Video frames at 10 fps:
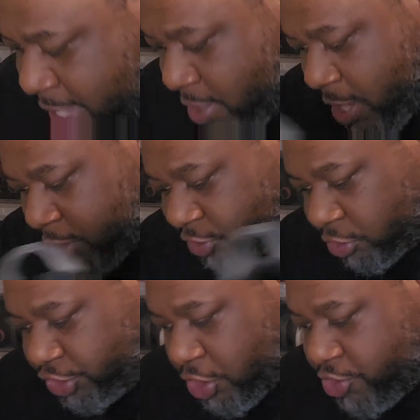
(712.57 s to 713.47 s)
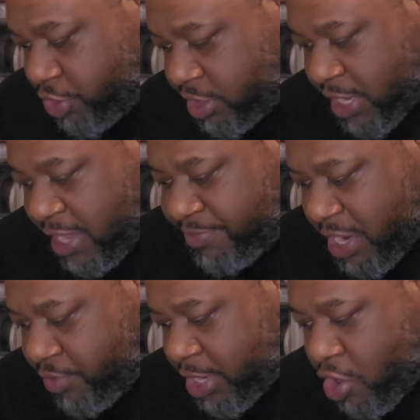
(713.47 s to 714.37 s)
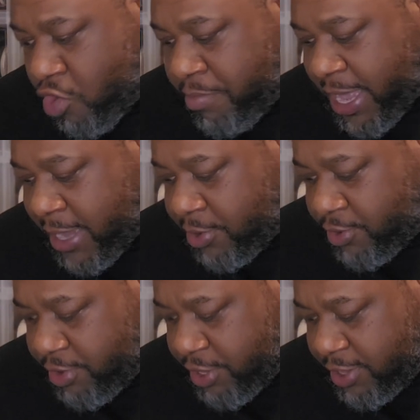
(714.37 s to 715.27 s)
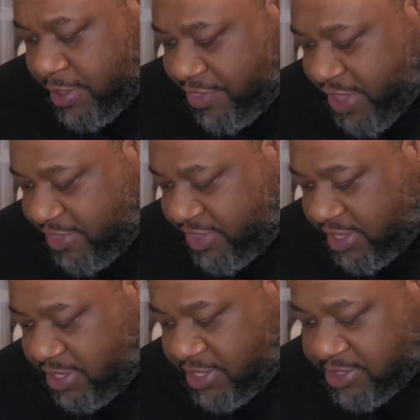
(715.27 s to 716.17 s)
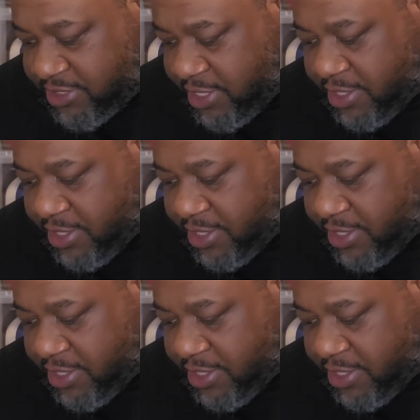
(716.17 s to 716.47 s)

also show you the Dom Perignon bottle that these,